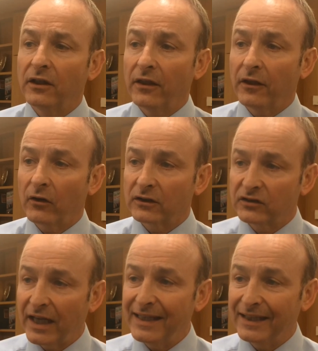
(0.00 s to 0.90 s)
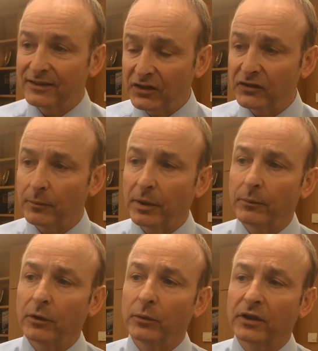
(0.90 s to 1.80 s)
there are 10 existing
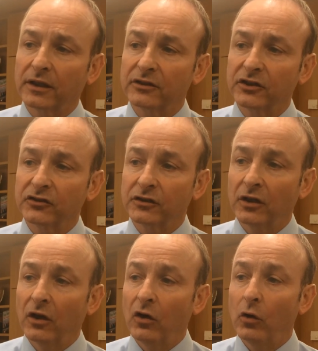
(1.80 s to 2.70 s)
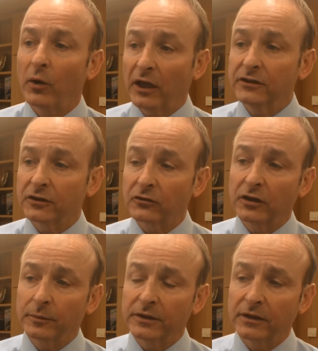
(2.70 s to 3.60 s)
people with the condition who are on the
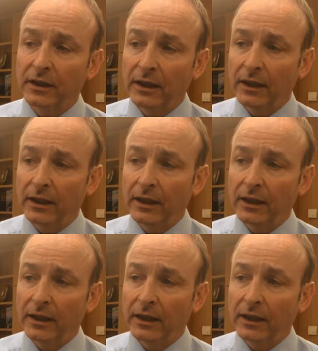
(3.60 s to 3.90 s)
treatment